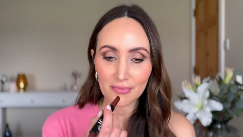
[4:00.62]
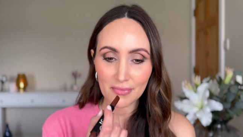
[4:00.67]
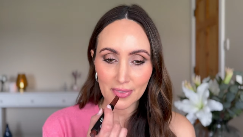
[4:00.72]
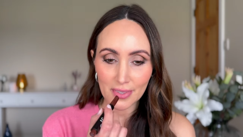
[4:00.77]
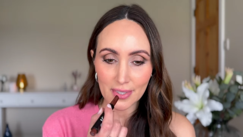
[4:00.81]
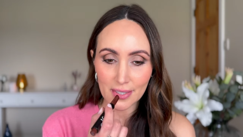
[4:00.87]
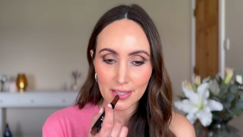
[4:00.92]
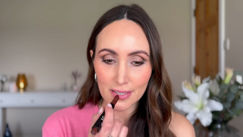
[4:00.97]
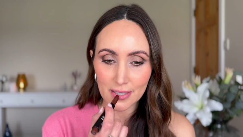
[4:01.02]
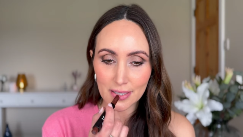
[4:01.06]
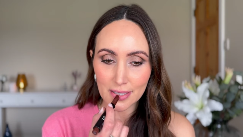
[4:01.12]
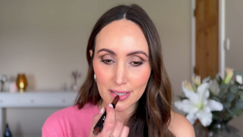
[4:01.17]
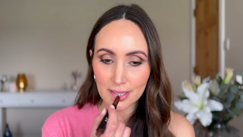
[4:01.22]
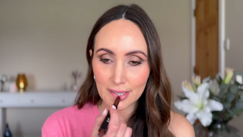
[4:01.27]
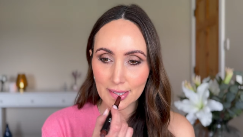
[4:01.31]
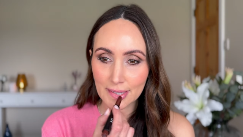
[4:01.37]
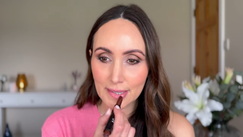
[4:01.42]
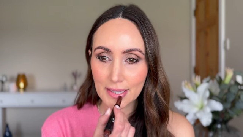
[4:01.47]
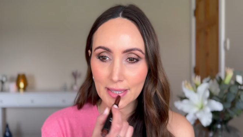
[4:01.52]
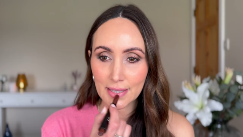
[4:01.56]

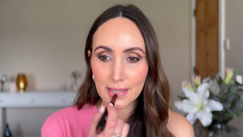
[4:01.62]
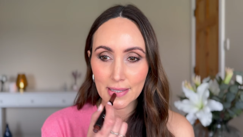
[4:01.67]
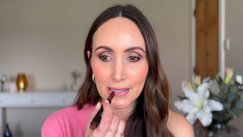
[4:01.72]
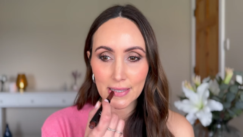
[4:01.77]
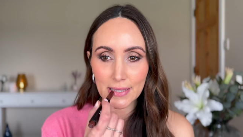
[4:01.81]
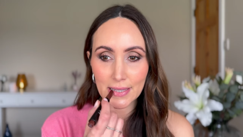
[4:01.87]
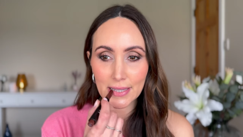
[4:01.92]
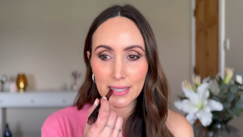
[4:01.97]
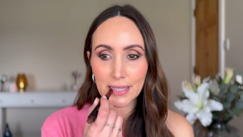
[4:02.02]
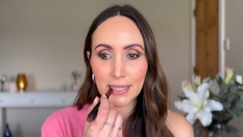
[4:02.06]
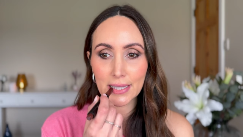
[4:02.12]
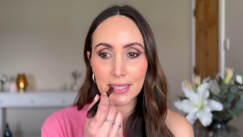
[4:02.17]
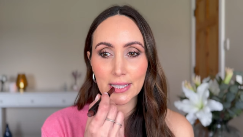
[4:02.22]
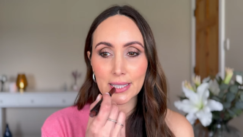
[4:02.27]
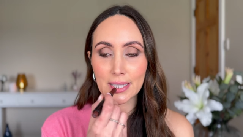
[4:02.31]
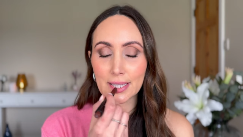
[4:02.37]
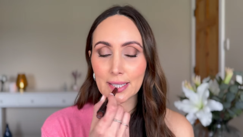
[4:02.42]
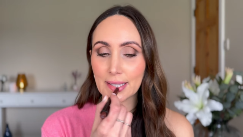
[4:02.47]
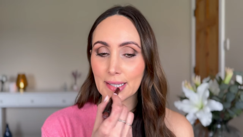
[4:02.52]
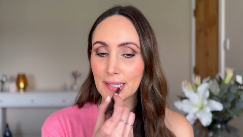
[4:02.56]

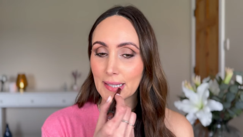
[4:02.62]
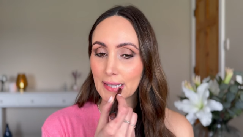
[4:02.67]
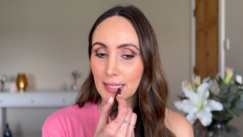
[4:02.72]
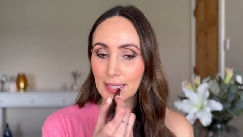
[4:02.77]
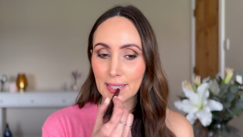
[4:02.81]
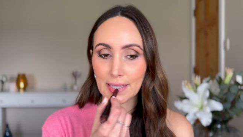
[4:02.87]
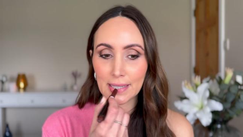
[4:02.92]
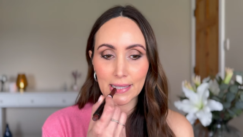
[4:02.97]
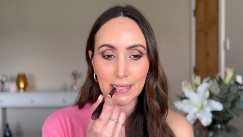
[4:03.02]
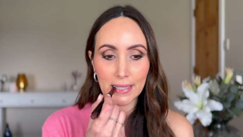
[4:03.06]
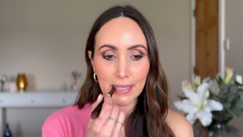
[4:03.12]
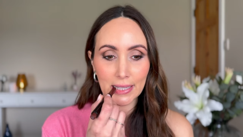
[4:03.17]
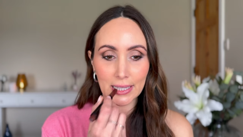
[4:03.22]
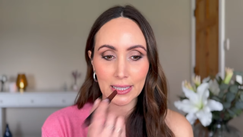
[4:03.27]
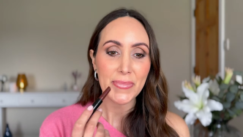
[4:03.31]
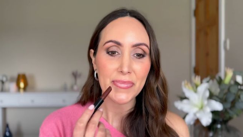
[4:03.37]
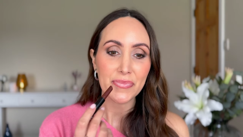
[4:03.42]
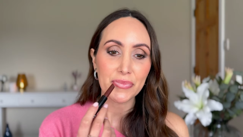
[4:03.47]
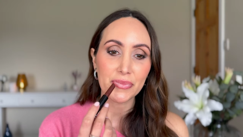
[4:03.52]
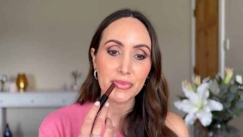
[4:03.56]

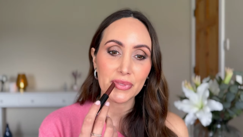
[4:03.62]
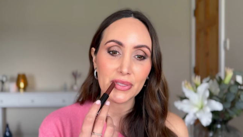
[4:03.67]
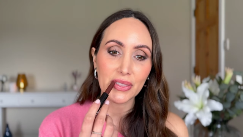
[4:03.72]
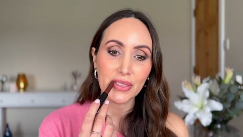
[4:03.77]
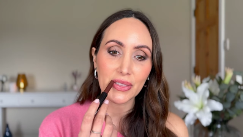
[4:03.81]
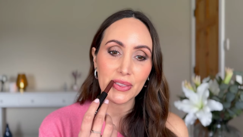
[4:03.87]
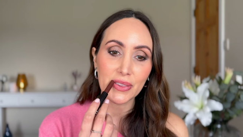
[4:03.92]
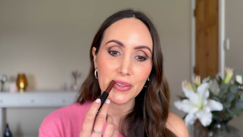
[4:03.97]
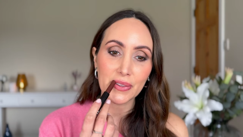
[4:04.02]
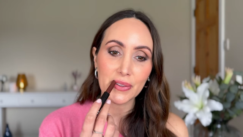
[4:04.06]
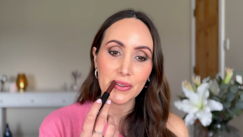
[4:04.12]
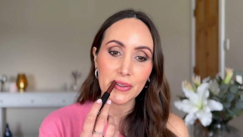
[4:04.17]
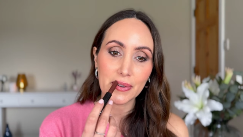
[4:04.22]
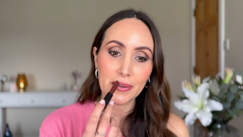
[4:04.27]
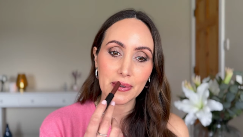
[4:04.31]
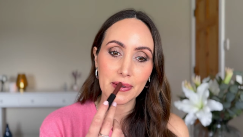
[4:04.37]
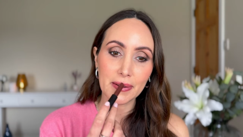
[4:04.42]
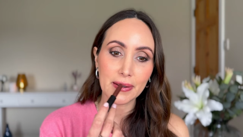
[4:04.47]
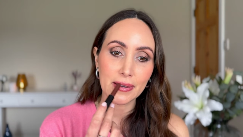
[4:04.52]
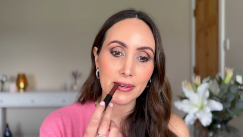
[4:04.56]

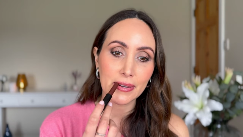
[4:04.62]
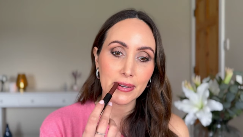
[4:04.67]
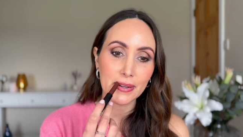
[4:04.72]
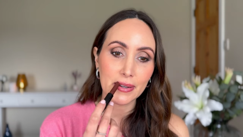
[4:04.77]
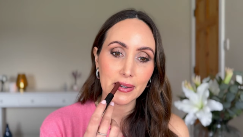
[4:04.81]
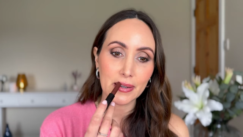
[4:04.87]
(no one is talking)